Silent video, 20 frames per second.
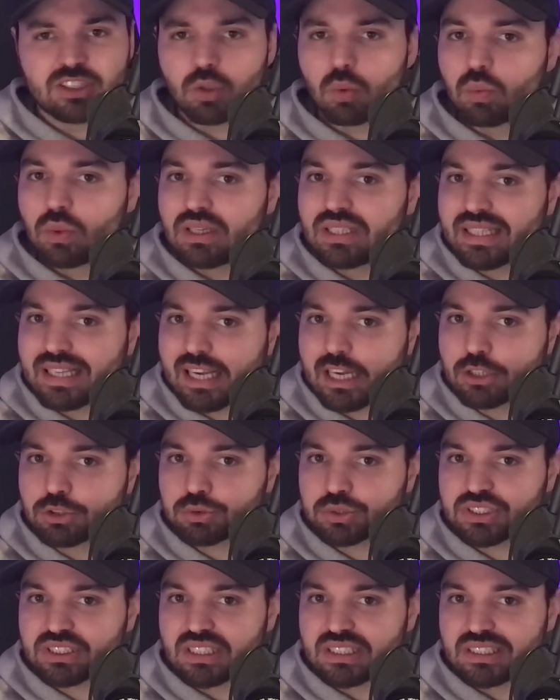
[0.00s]
So really
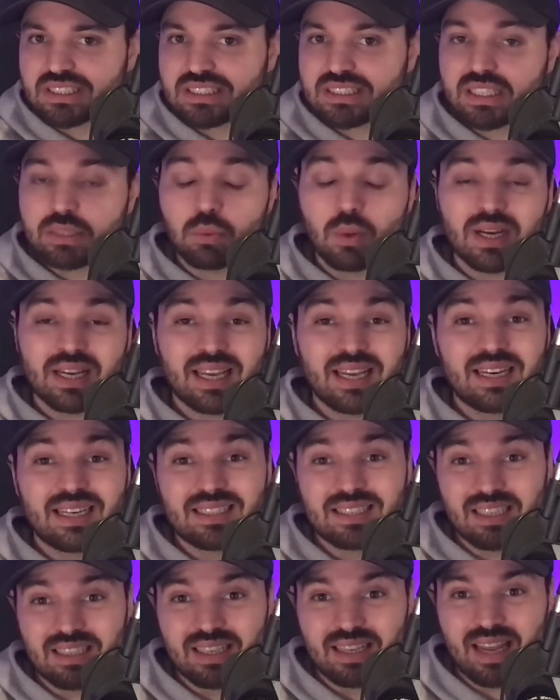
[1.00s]
interested to see what Kenny
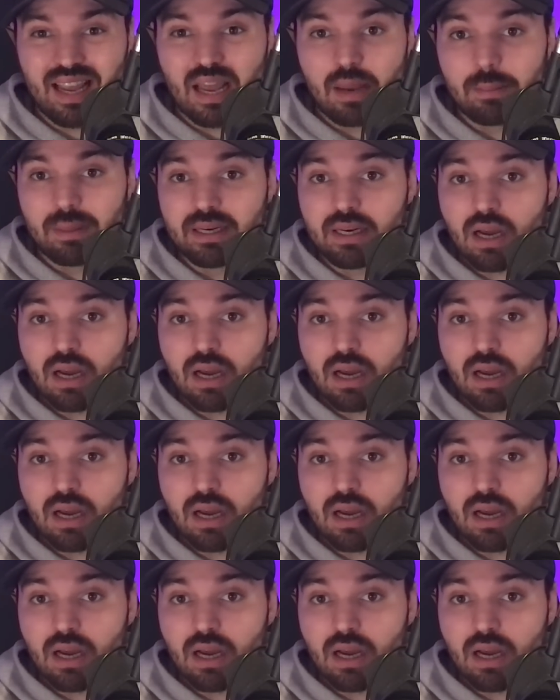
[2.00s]
Dillingham and